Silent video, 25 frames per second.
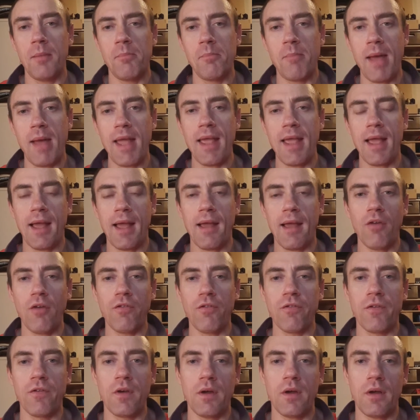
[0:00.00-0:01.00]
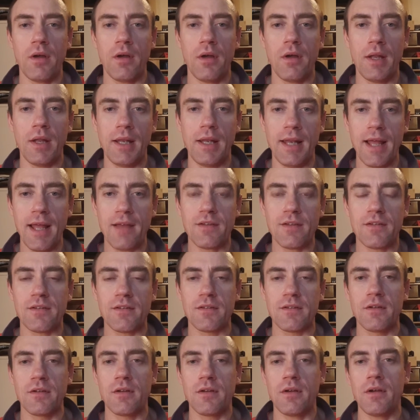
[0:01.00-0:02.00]
may have
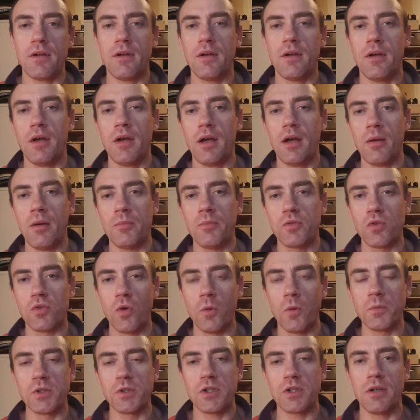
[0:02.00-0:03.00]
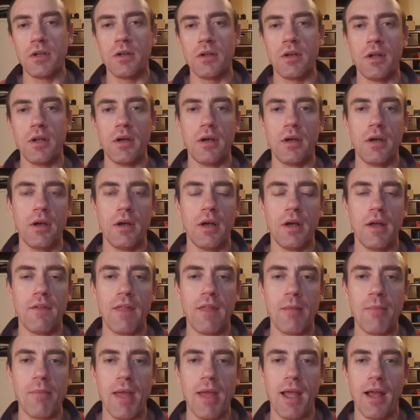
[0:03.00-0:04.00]
less absorption.
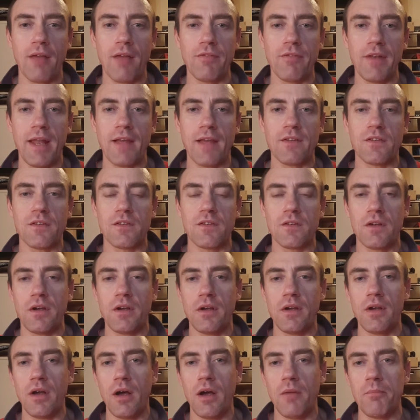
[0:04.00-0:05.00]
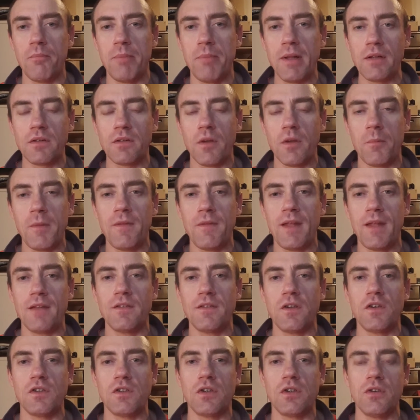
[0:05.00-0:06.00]
They may have less buildup in their
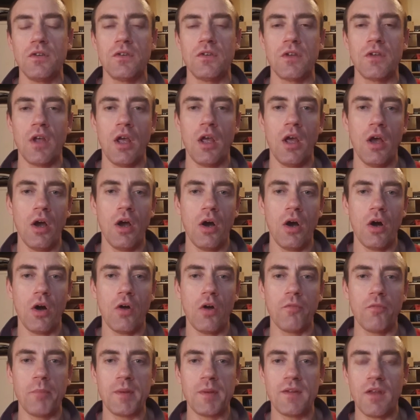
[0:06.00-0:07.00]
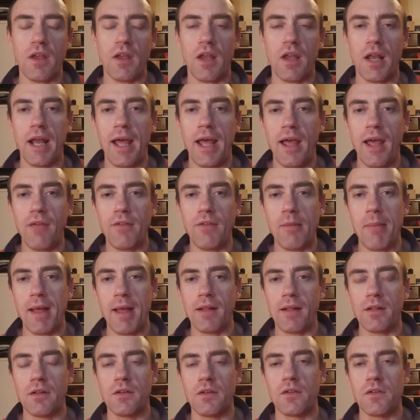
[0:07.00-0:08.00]
tissues of particular heavy
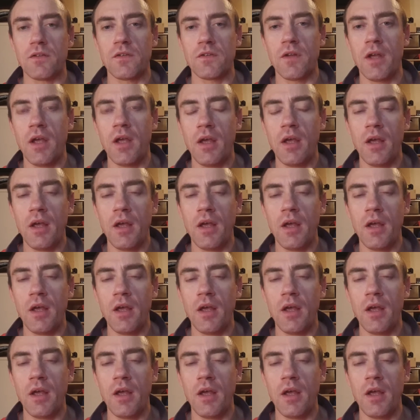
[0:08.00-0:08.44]
metals.